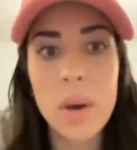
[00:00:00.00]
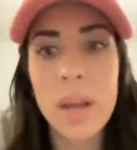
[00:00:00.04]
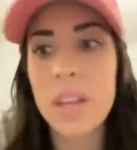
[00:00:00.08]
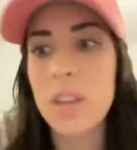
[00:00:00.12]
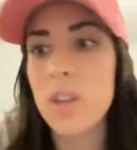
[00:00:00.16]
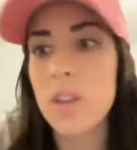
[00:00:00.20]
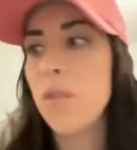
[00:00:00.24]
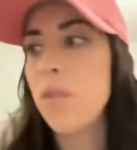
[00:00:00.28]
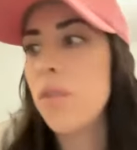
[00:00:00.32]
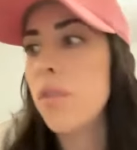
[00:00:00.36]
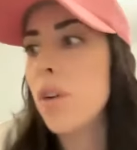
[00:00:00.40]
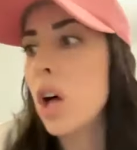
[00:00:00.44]
and
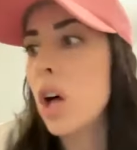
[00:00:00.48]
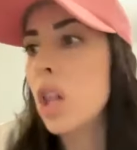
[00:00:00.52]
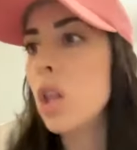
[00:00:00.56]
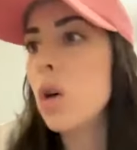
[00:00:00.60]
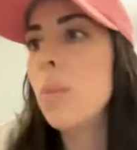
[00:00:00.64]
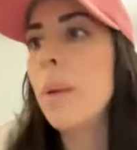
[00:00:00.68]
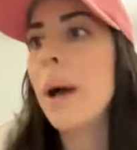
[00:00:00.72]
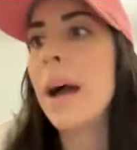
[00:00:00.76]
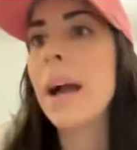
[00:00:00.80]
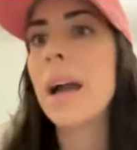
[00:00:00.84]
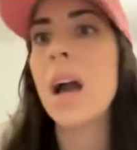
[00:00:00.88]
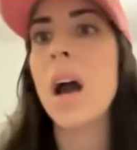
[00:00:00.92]
you follow
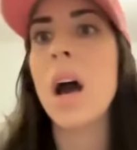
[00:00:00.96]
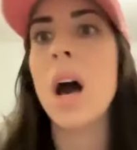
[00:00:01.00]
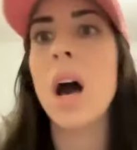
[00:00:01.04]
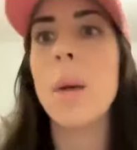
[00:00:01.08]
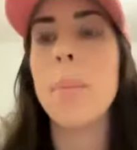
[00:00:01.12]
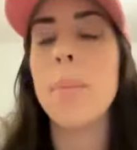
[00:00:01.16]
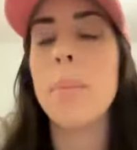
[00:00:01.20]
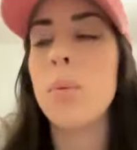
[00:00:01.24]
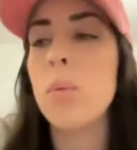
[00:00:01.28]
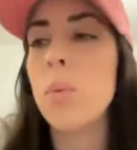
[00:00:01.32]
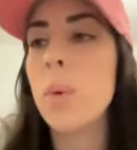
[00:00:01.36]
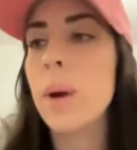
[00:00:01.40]
back
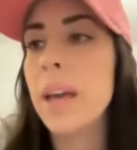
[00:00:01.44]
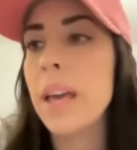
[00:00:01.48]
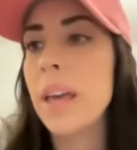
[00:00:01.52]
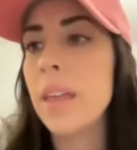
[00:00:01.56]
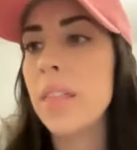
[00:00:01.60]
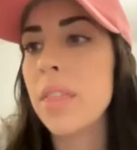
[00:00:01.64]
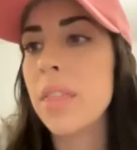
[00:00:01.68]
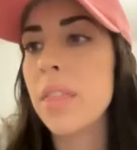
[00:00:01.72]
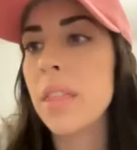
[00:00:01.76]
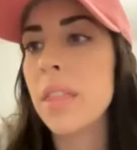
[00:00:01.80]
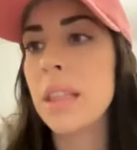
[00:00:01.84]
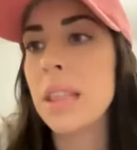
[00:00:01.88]
up with
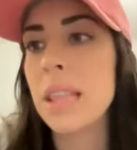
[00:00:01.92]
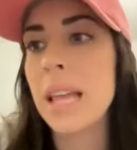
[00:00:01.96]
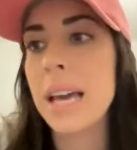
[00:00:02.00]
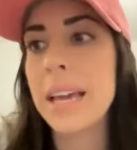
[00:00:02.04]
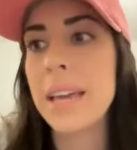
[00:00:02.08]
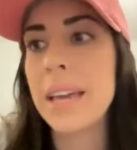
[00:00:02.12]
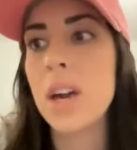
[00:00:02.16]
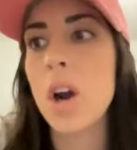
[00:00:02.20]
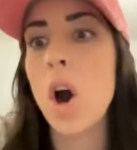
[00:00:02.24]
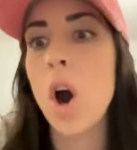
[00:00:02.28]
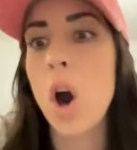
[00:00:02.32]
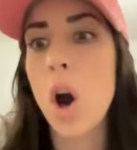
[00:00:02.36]

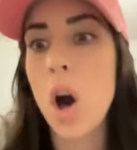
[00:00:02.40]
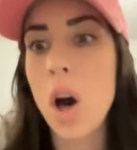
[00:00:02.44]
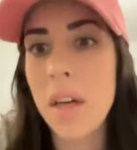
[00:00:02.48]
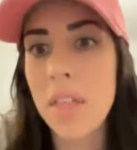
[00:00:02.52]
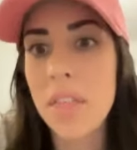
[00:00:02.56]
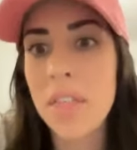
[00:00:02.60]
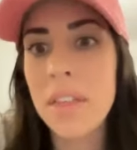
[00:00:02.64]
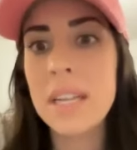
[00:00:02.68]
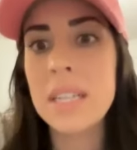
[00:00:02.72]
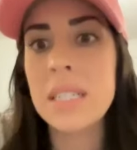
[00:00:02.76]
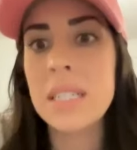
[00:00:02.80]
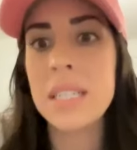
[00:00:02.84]
like
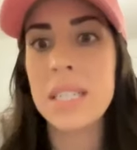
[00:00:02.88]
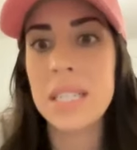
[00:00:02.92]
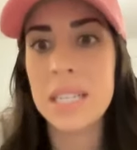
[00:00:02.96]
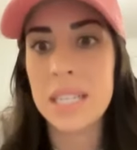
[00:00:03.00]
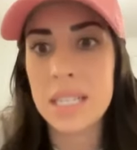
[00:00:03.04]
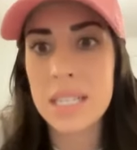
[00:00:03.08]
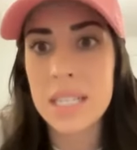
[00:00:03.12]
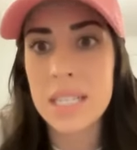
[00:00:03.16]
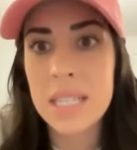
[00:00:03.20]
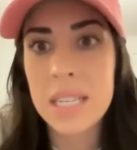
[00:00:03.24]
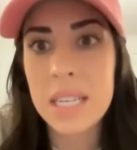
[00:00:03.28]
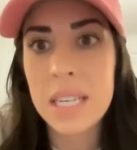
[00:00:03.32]

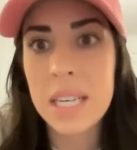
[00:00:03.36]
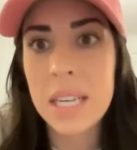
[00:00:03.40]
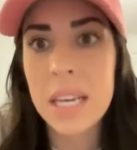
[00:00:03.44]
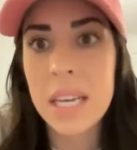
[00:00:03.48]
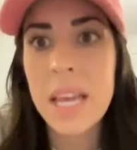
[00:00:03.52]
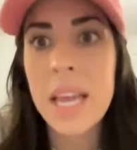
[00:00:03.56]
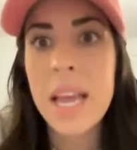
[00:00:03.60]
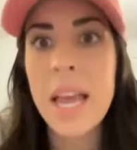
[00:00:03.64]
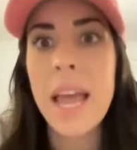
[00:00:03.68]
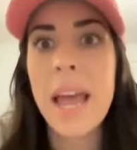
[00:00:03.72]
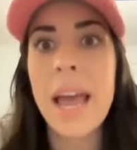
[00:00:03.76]
authenticity,